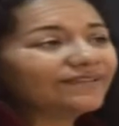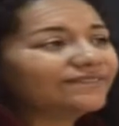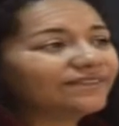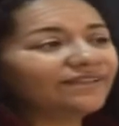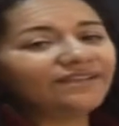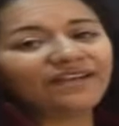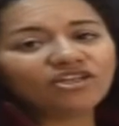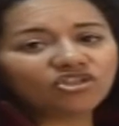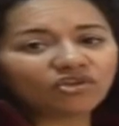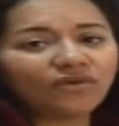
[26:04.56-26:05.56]
the
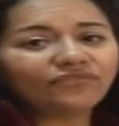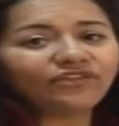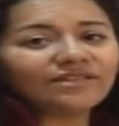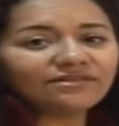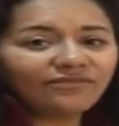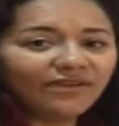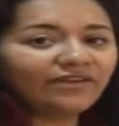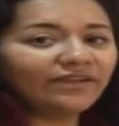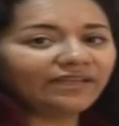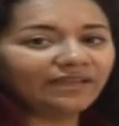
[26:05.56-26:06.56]
direction of
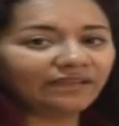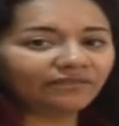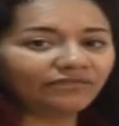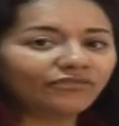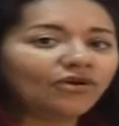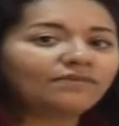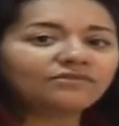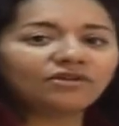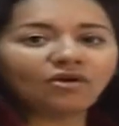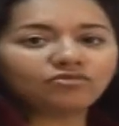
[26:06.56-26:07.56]
transferring heat from
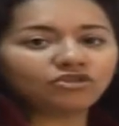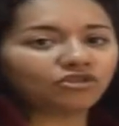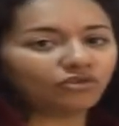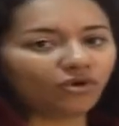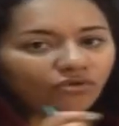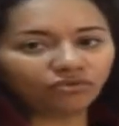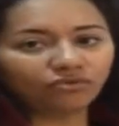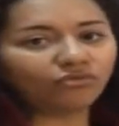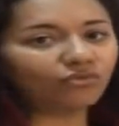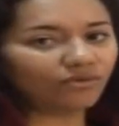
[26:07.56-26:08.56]
the object or
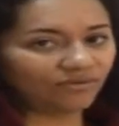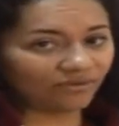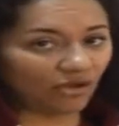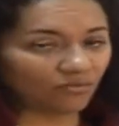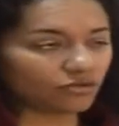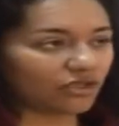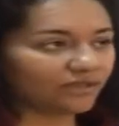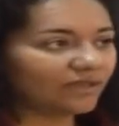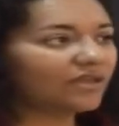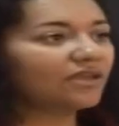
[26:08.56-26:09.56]
to the
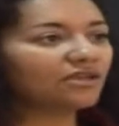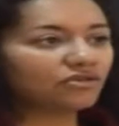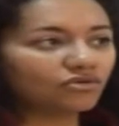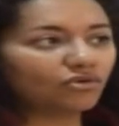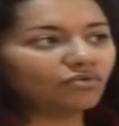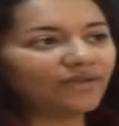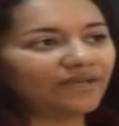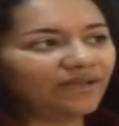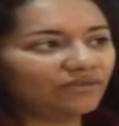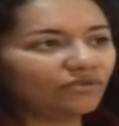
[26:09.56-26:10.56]
object. So when
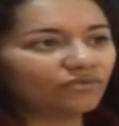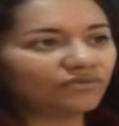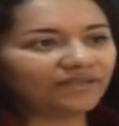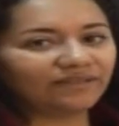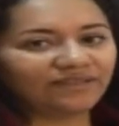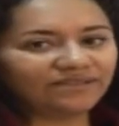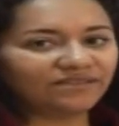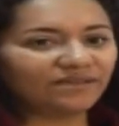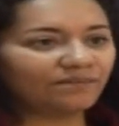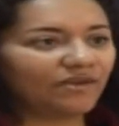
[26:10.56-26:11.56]
I know that its
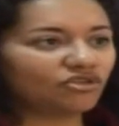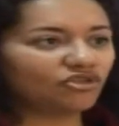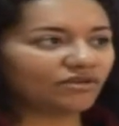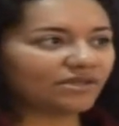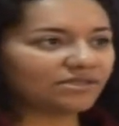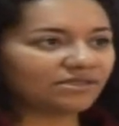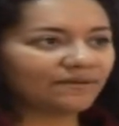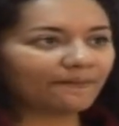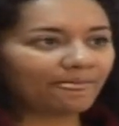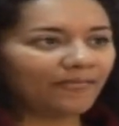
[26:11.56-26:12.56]
temperature is,
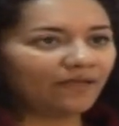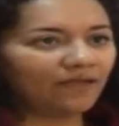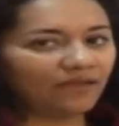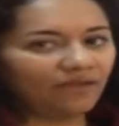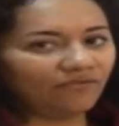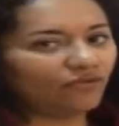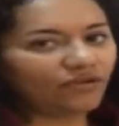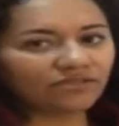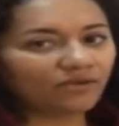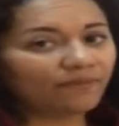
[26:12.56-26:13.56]
for
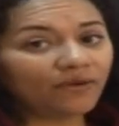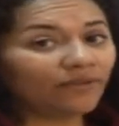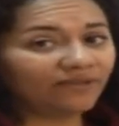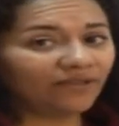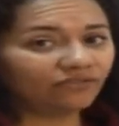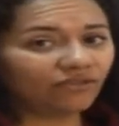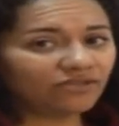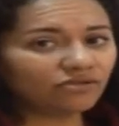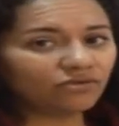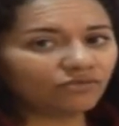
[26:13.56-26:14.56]
example, 100,
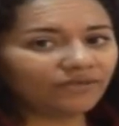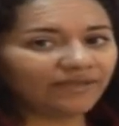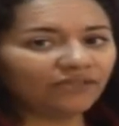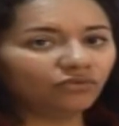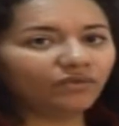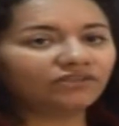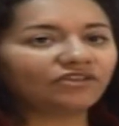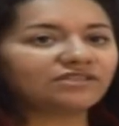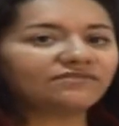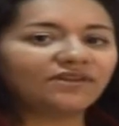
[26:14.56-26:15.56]
so the heat will
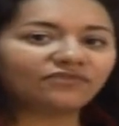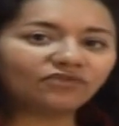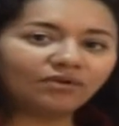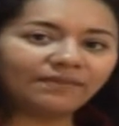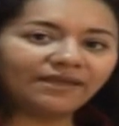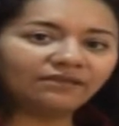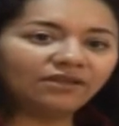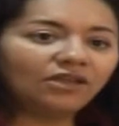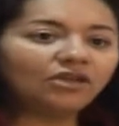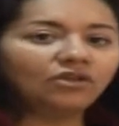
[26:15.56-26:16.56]
transfer from it
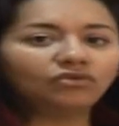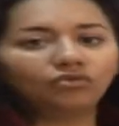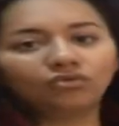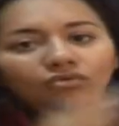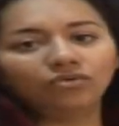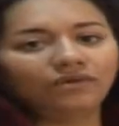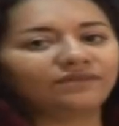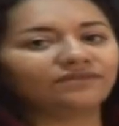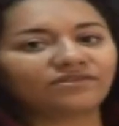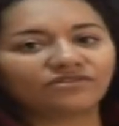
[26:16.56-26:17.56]
to
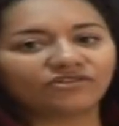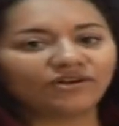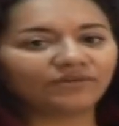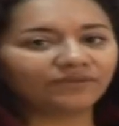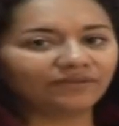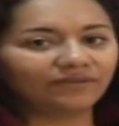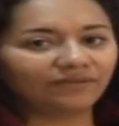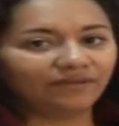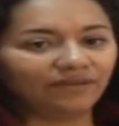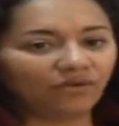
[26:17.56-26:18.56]
the surround
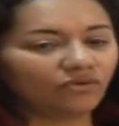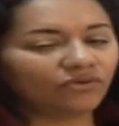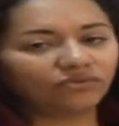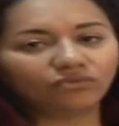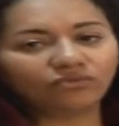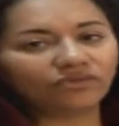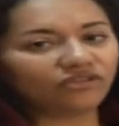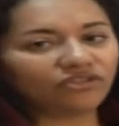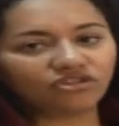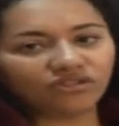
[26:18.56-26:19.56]
or to the
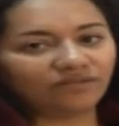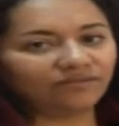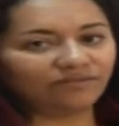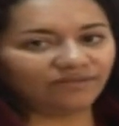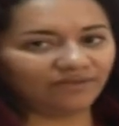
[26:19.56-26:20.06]
touched